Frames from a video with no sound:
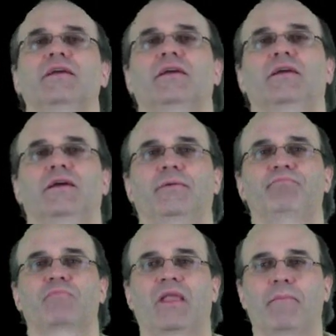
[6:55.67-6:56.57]

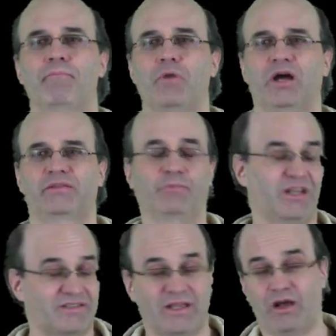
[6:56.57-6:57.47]
But
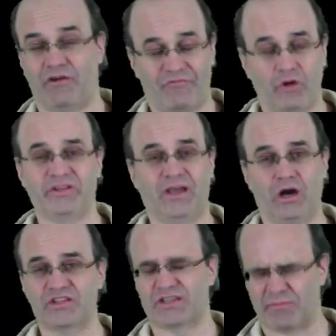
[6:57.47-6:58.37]
inside R4, there
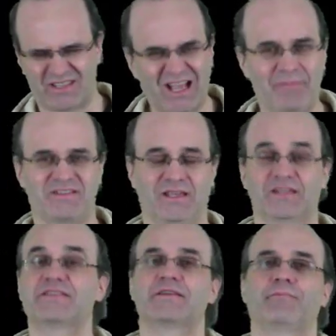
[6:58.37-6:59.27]
are some
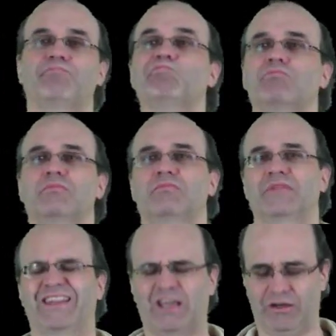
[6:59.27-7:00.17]
subsets
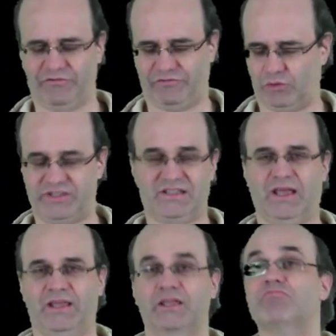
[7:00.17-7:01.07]
that kind of looks
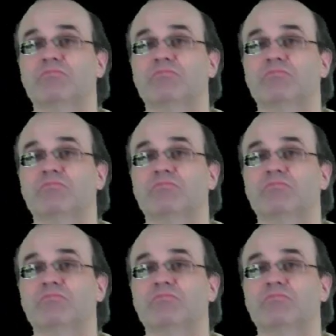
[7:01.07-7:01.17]
like